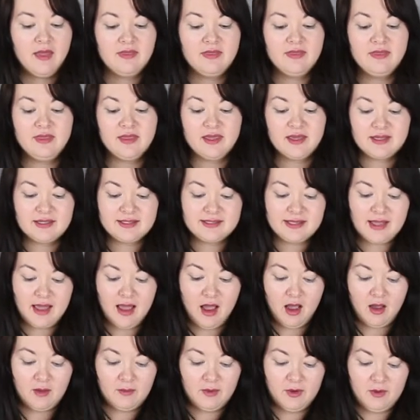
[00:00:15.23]
This
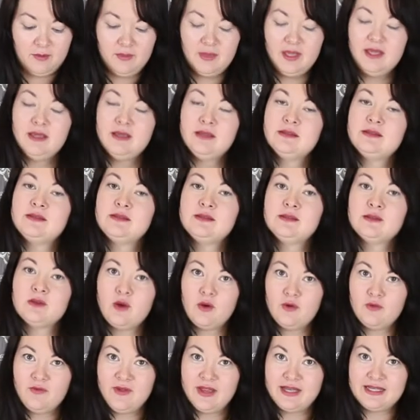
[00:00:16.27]
album is
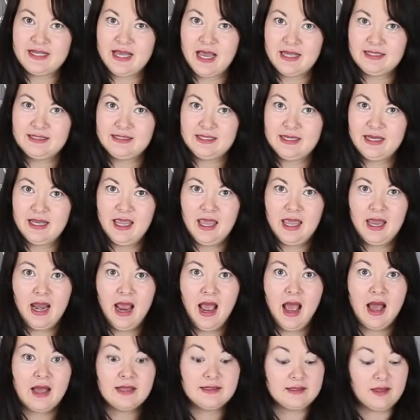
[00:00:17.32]
so fantastic. It
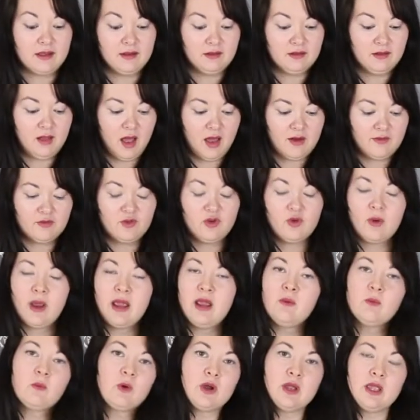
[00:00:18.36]
has a lot of
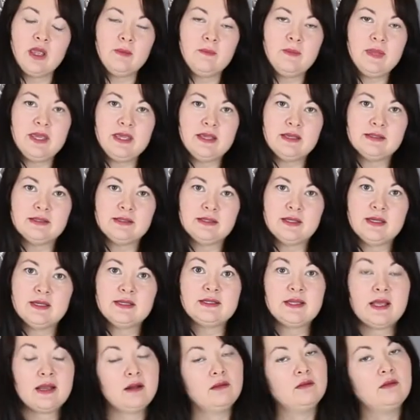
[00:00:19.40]
great working
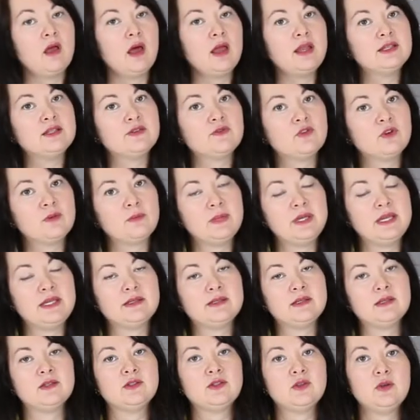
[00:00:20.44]
pieces and a lot of different
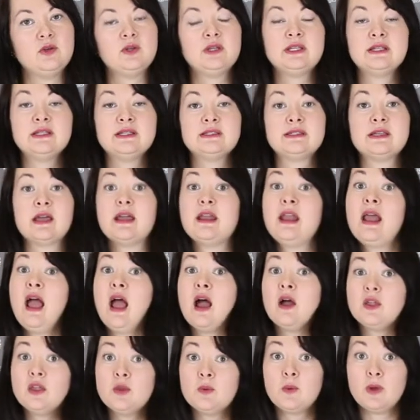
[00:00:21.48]
pieces so you can decide
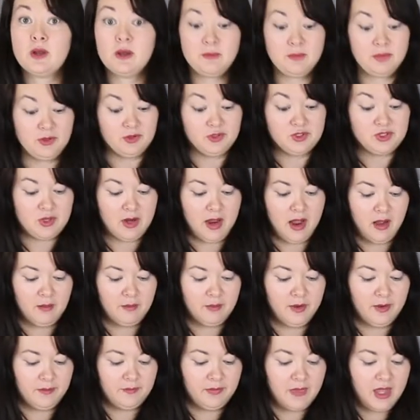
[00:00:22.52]
how you want to build your
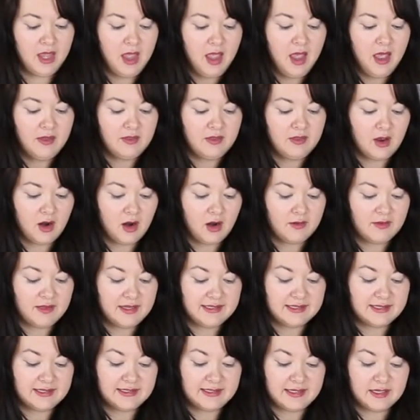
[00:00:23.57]
album. There are
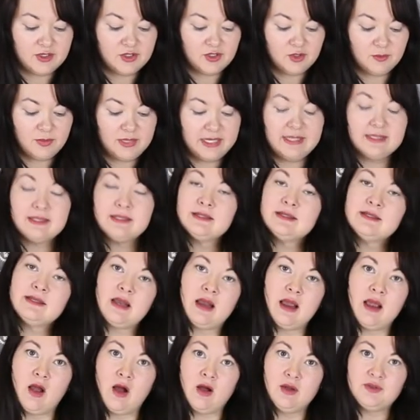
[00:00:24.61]
these essential pieces that
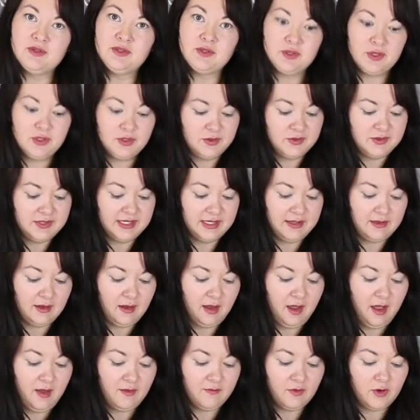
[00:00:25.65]
I also use in the
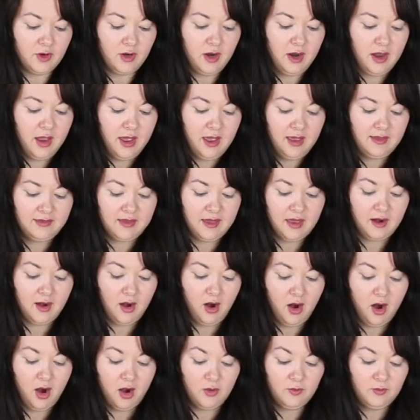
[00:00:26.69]
cover that
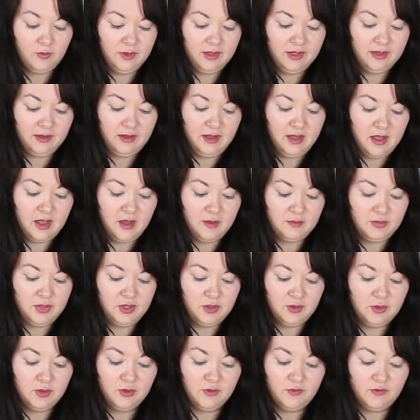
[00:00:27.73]
are really
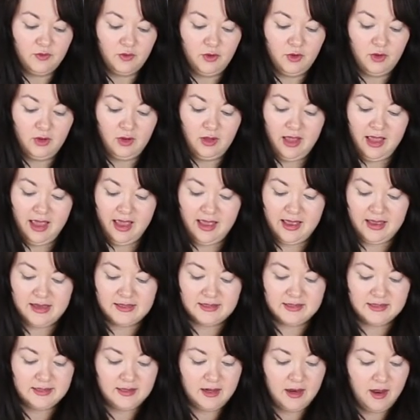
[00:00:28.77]
beautiful
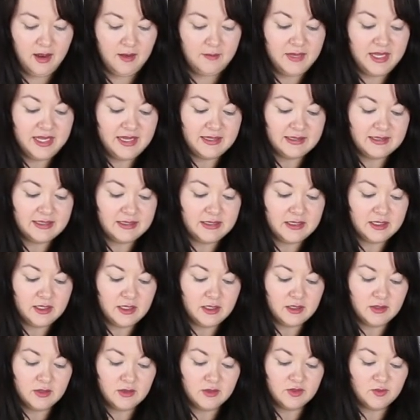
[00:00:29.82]
and um, easy to
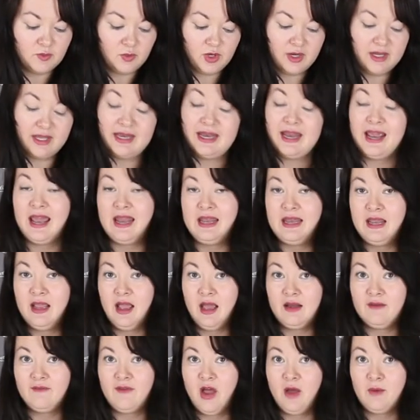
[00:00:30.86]
use. Work in any
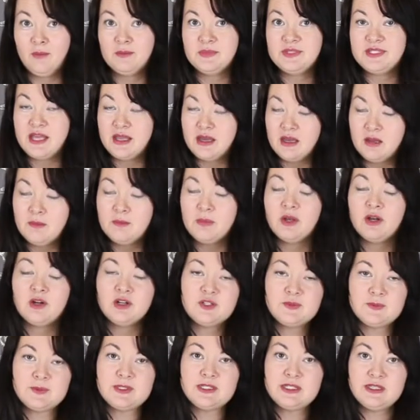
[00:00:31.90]
kind of album setting, but are
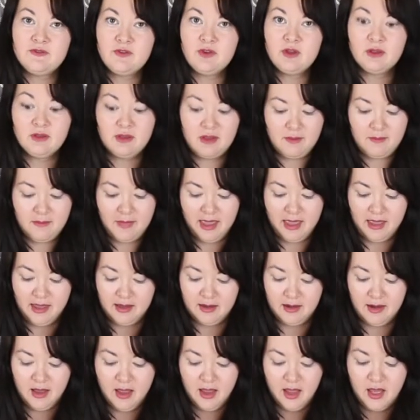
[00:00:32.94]
specifically
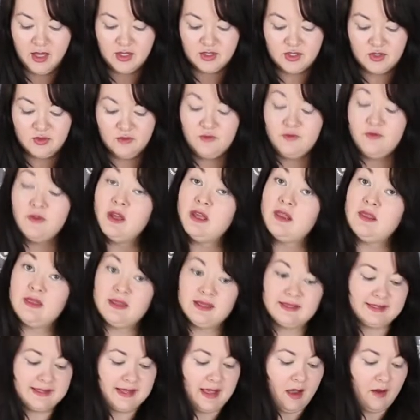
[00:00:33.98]
made to fit
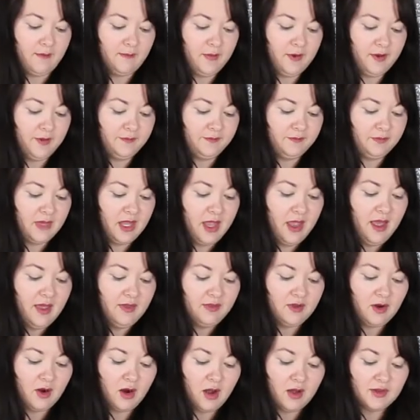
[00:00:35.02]
this album.
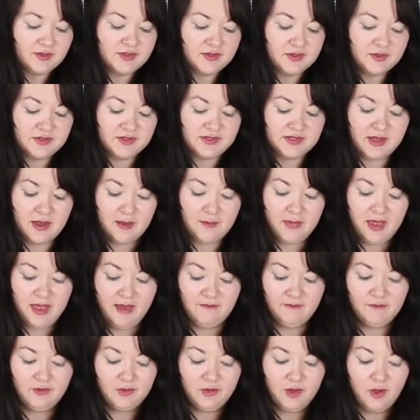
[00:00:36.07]
There are also some
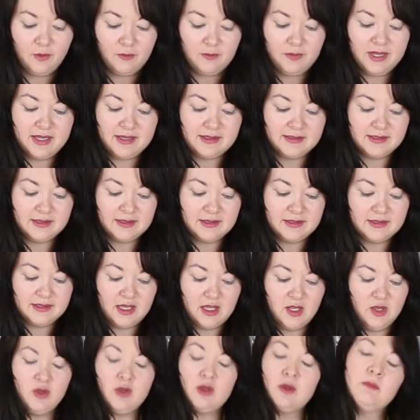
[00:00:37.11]
envelope pieces
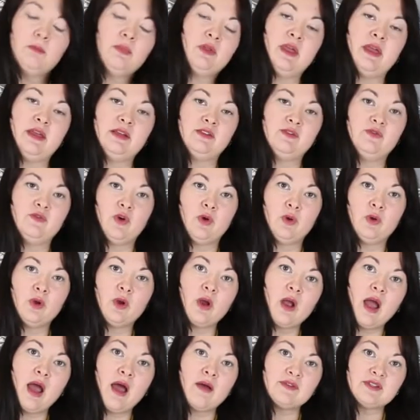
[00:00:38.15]
that you can place
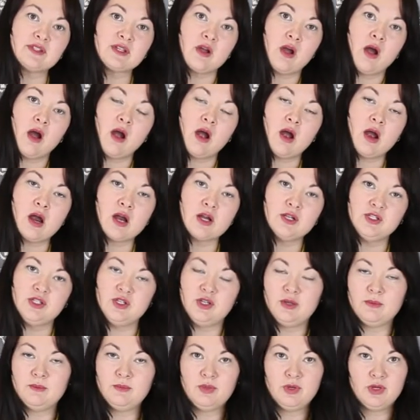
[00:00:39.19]
photographs, cards,
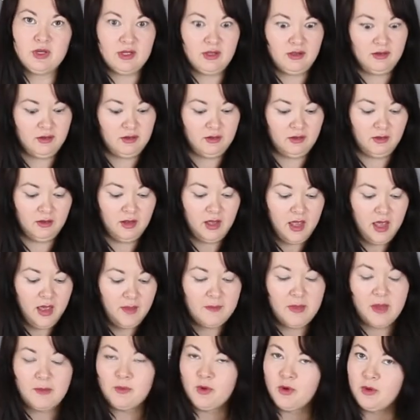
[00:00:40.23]
you can put little
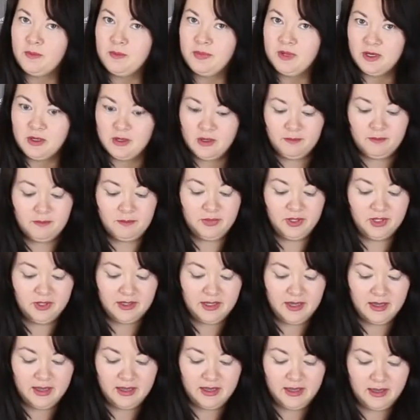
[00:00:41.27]

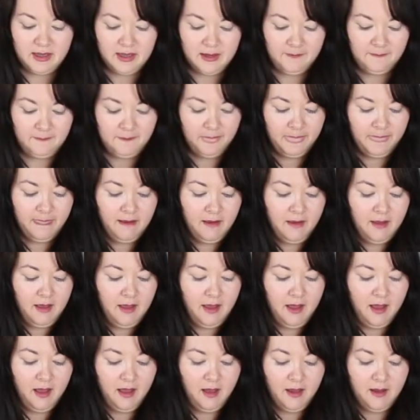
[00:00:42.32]
memorabilia in.
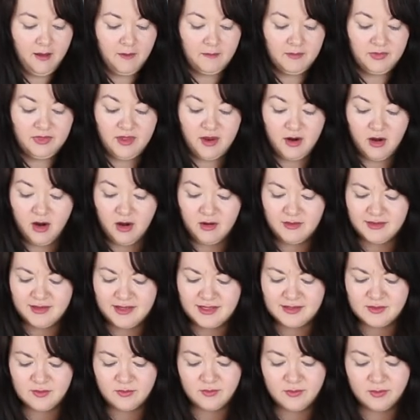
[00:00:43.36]
Um, there are
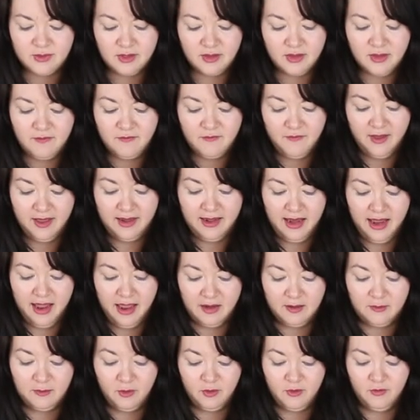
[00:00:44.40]
these really fun
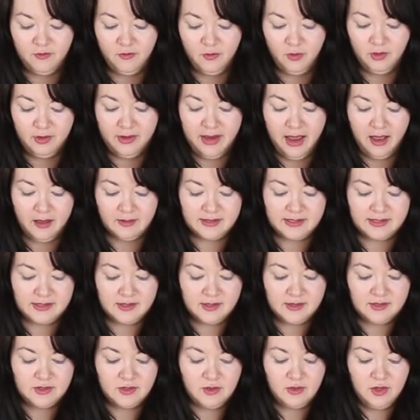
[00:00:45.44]
animal fold outs,
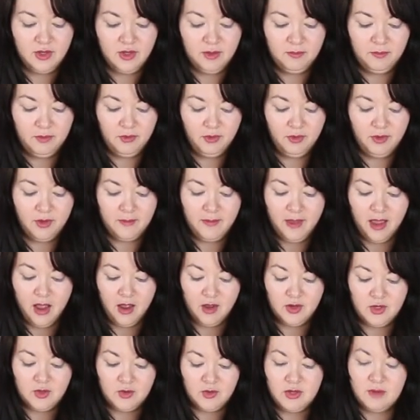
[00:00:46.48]
so you can pull them
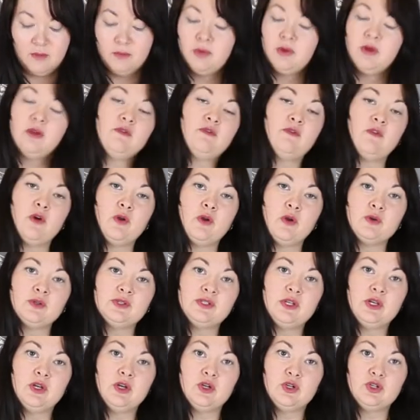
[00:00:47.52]
out, you can put
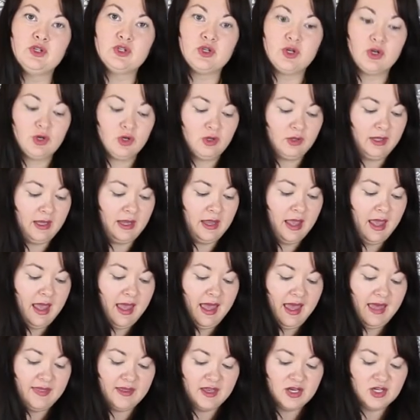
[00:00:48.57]
photos here, journaling,
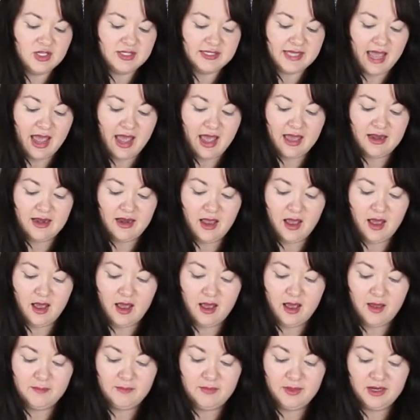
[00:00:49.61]
and they just add
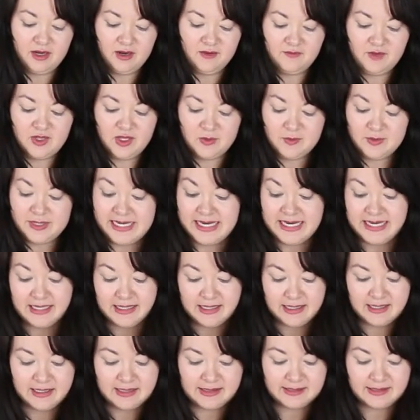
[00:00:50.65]
a bit of
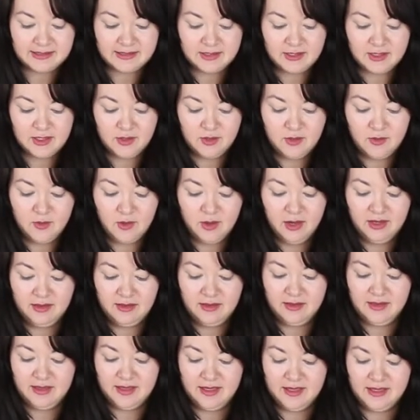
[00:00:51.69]
uniqueness to
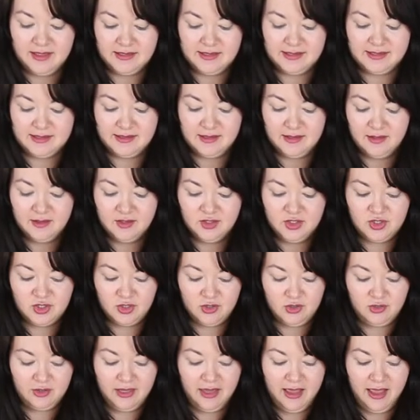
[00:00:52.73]
this
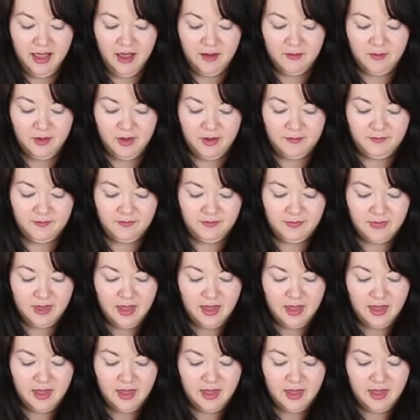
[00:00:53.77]
journaling album.